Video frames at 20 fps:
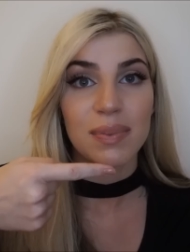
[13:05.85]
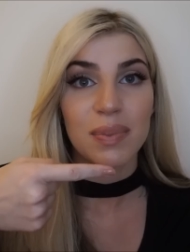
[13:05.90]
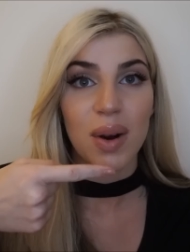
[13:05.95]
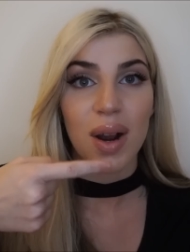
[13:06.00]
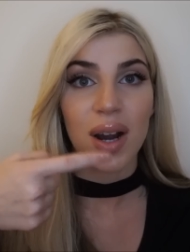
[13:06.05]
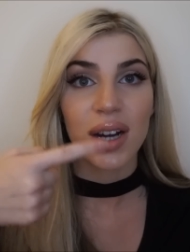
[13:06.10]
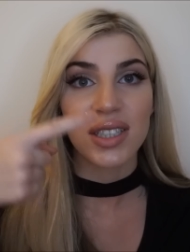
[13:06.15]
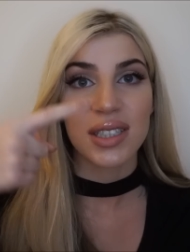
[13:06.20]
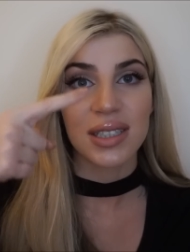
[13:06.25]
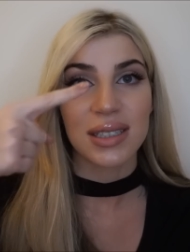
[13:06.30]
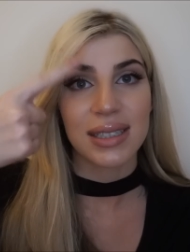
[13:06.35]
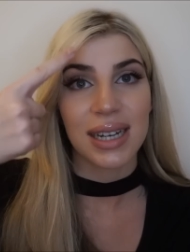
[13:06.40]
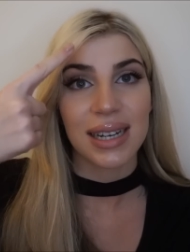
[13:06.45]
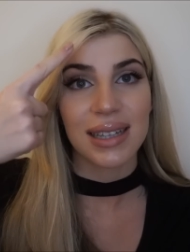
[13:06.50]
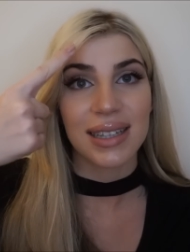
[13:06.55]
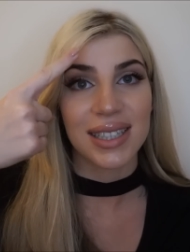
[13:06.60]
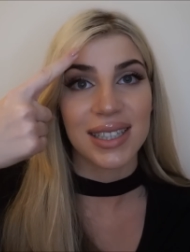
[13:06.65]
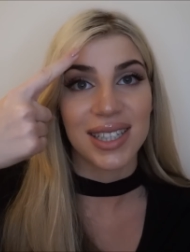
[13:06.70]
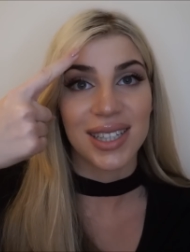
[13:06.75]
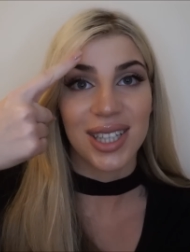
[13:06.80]
brush, to say
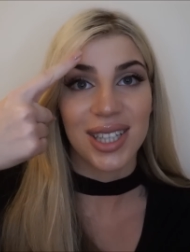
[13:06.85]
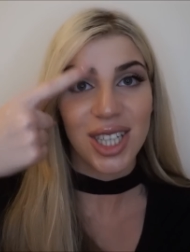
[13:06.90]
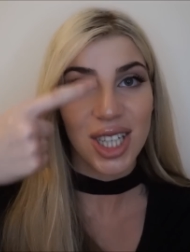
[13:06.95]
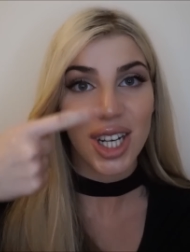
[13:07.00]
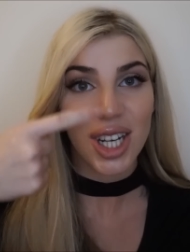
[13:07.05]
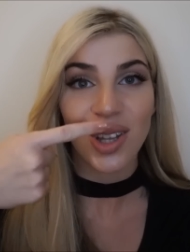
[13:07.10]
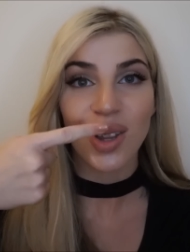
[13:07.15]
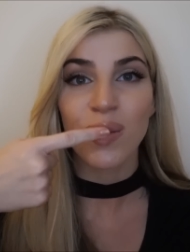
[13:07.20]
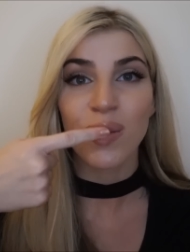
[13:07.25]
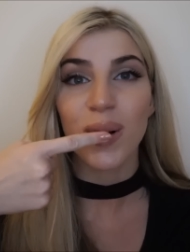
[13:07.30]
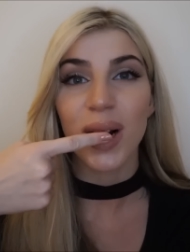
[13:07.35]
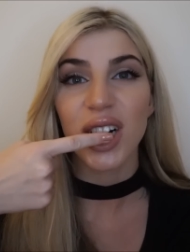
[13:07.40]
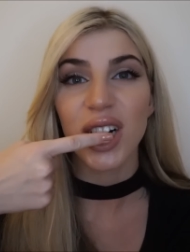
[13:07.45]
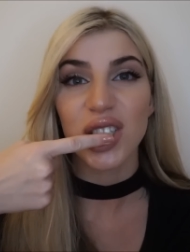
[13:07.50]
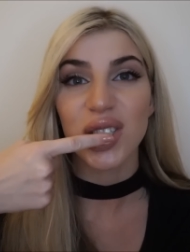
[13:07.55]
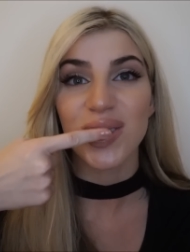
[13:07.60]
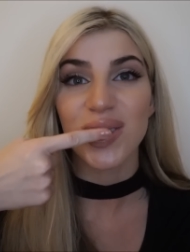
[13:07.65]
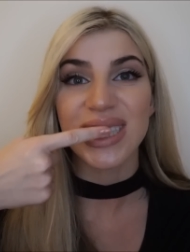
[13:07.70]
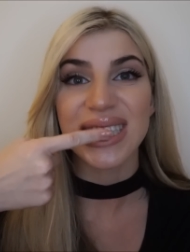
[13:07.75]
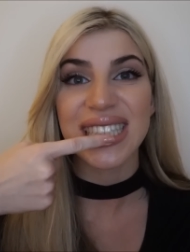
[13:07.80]
this is the
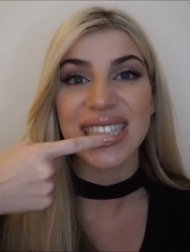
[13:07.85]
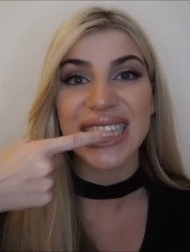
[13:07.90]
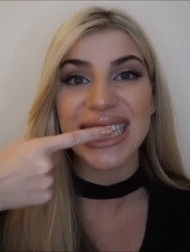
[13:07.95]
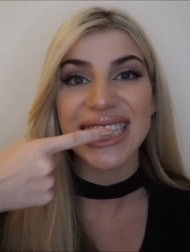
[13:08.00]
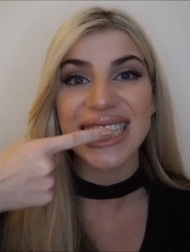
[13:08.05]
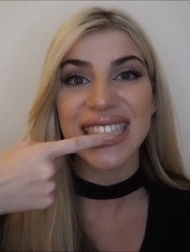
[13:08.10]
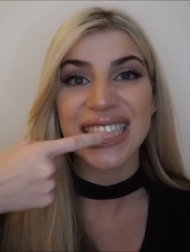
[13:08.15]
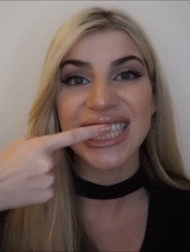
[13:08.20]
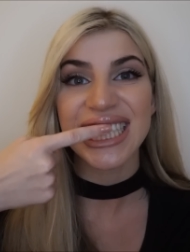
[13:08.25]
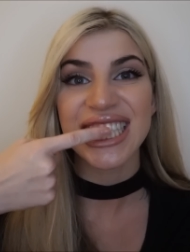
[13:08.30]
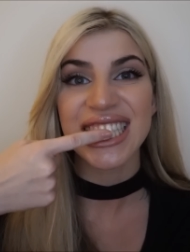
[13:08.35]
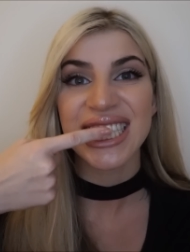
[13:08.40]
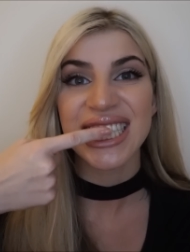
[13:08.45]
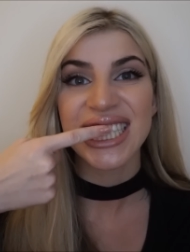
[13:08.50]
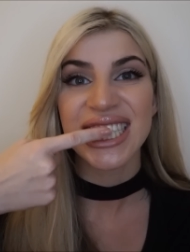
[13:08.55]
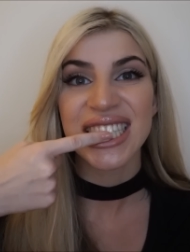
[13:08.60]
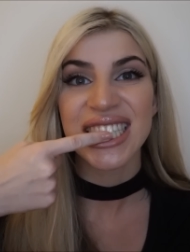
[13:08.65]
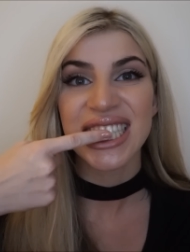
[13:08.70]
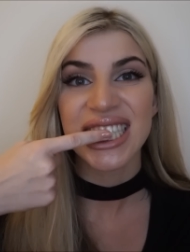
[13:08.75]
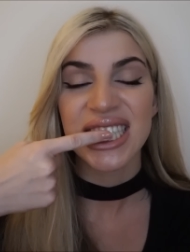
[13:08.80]
toothbrush, was this
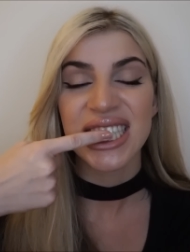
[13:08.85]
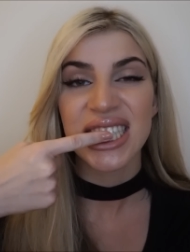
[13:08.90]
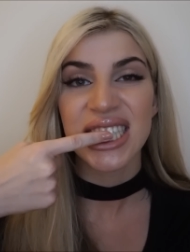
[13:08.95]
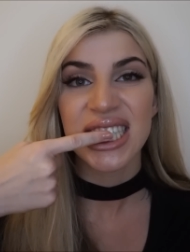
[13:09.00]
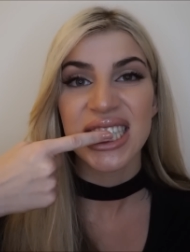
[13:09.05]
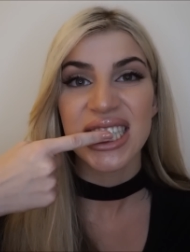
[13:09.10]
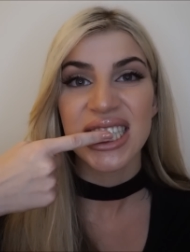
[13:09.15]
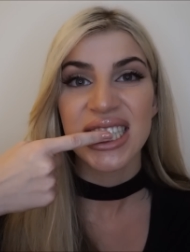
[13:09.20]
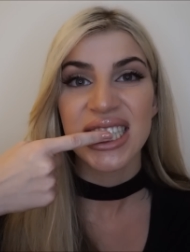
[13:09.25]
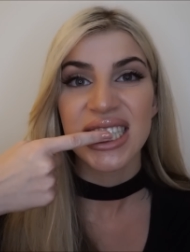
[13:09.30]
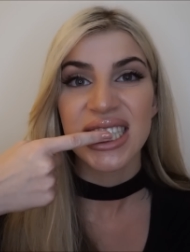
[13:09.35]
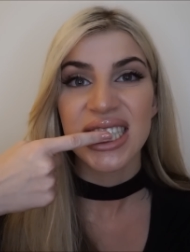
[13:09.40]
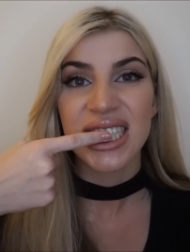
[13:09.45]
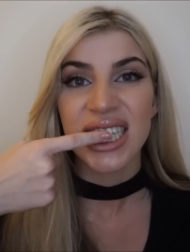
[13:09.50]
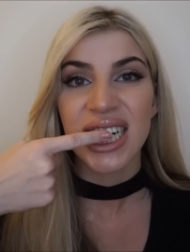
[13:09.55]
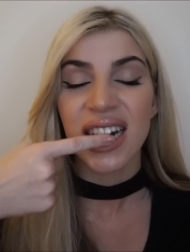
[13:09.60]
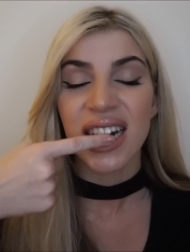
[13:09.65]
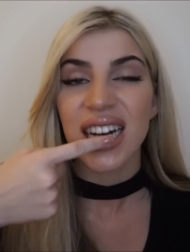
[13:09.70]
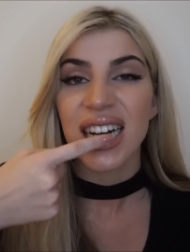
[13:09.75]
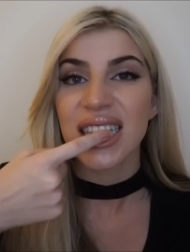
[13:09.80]

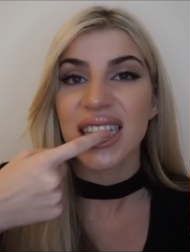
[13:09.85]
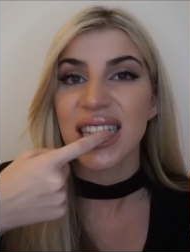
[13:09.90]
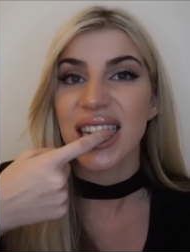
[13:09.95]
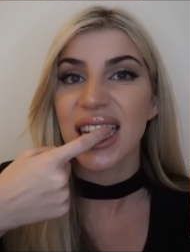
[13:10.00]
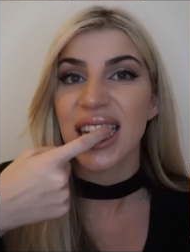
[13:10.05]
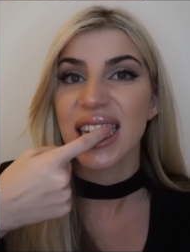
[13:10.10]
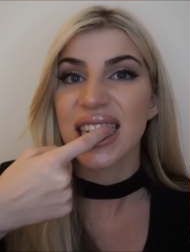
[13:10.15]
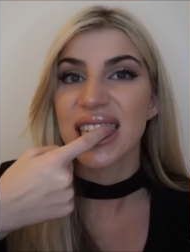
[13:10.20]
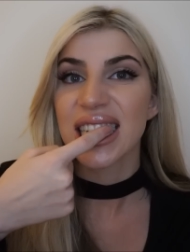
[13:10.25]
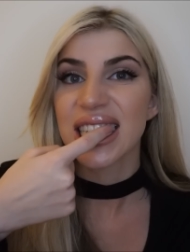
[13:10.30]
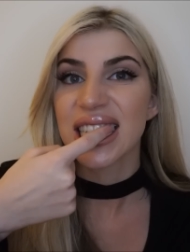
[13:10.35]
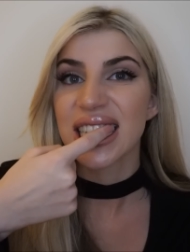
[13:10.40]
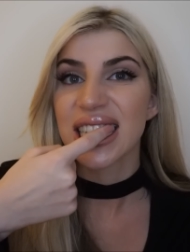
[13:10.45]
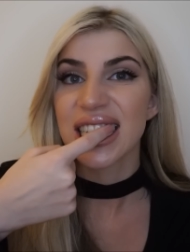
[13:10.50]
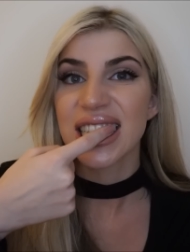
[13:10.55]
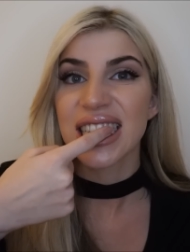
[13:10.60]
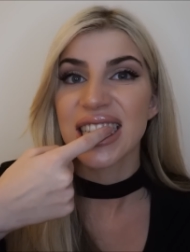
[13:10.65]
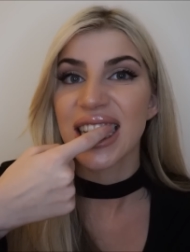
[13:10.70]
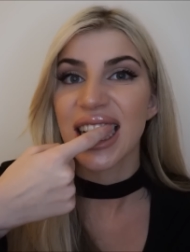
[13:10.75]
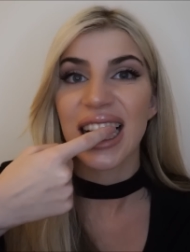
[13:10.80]
and then
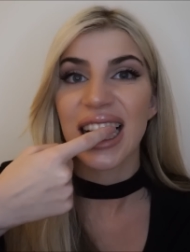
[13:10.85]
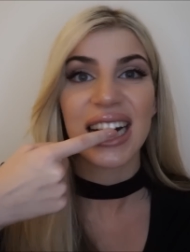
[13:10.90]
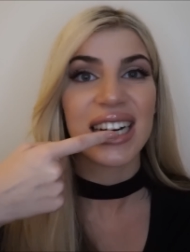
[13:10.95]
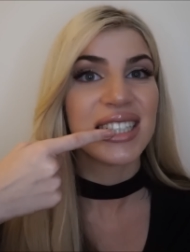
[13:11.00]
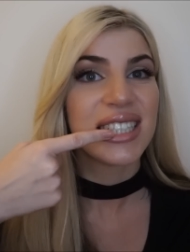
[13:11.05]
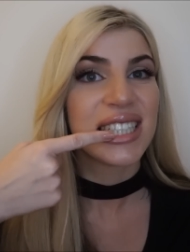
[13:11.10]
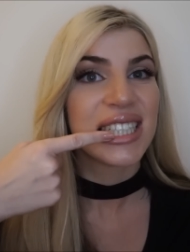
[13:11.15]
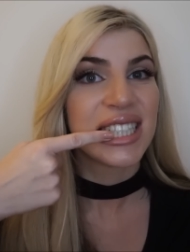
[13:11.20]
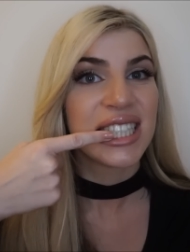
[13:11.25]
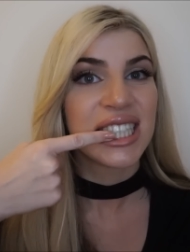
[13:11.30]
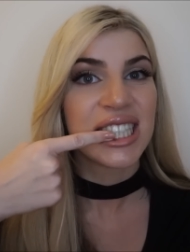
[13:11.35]
that.